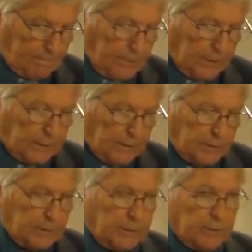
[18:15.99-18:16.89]
But
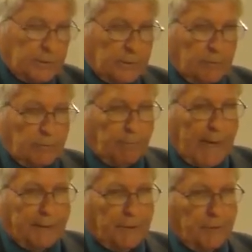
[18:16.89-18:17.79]

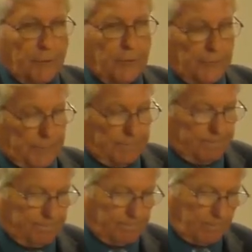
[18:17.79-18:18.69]
back to truth.
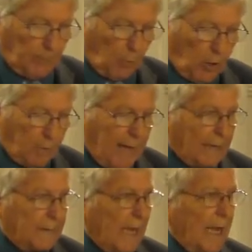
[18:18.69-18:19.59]
What
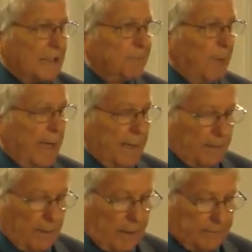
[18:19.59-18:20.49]
about God's plan
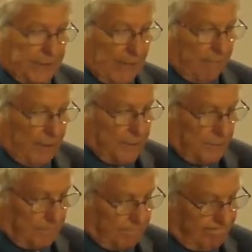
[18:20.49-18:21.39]
of salvation?